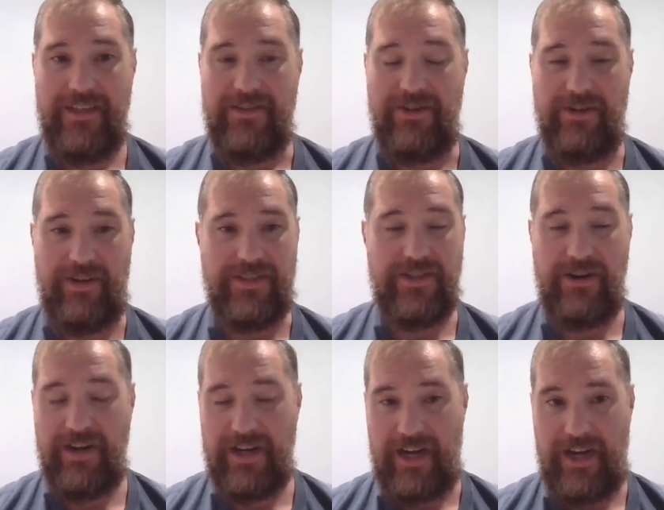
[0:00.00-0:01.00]
You're going to
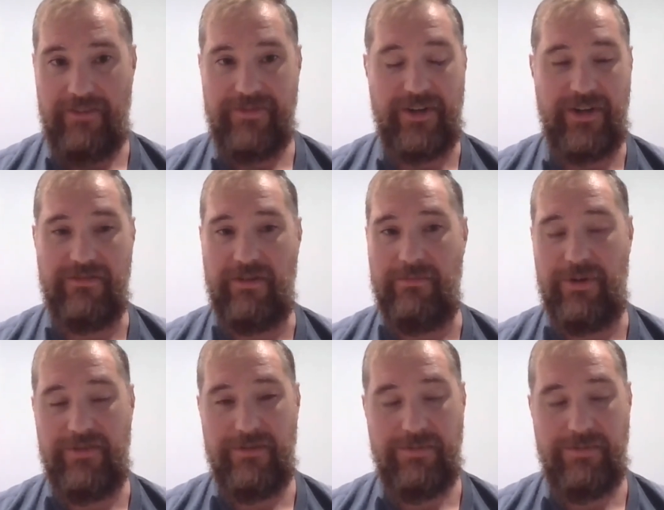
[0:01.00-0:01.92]
turn it off. You're going to remove their